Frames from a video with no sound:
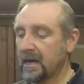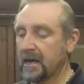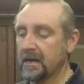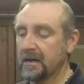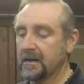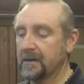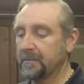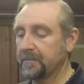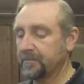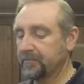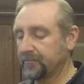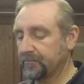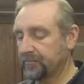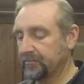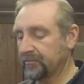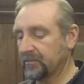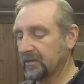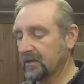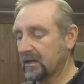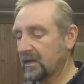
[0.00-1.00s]

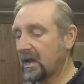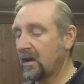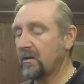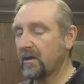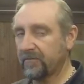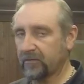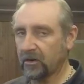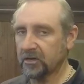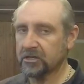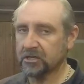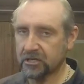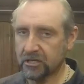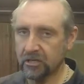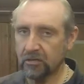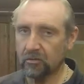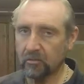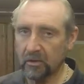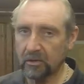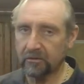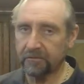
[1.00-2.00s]
However, I
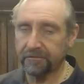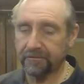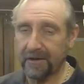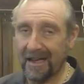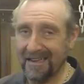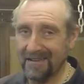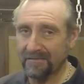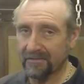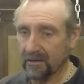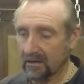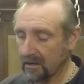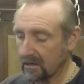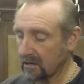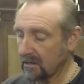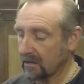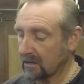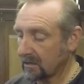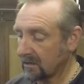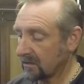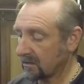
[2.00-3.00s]
still will favour
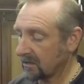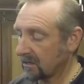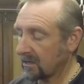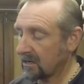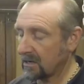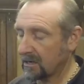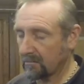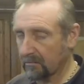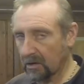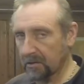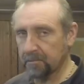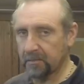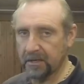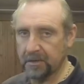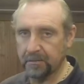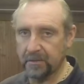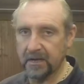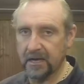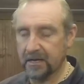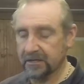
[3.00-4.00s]
my
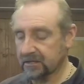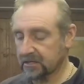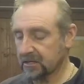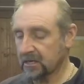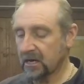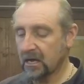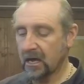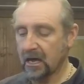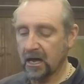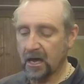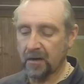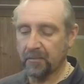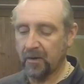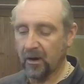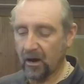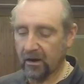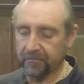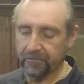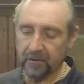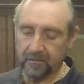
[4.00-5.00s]
PPS,
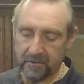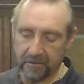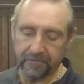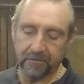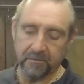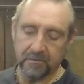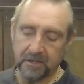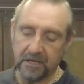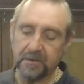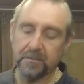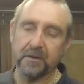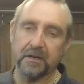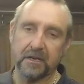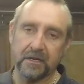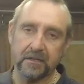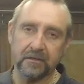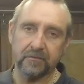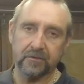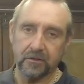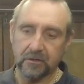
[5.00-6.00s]
apart from if I'm keeping
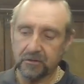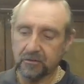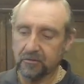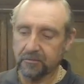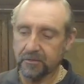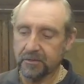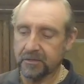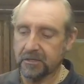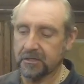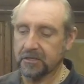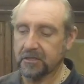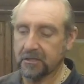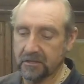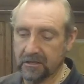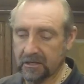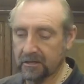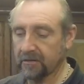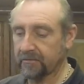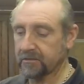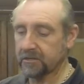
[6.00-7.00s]
it in the vertical position.
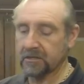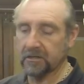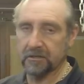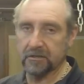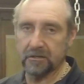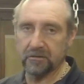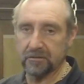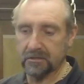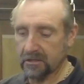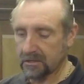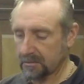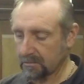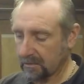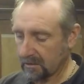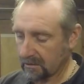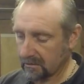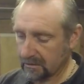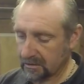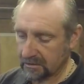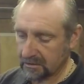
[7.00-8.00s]
Then obviously I use this
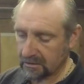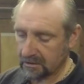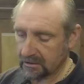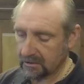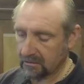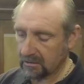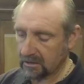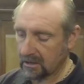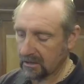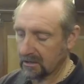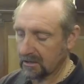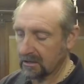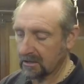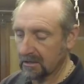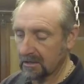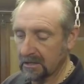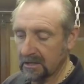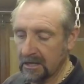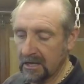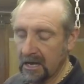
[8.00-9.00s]
pot because it's okay.
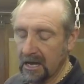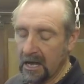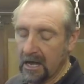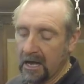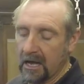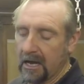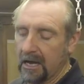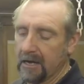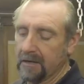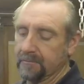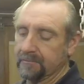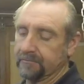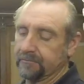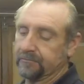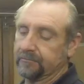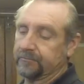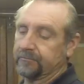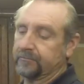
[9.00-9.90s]
A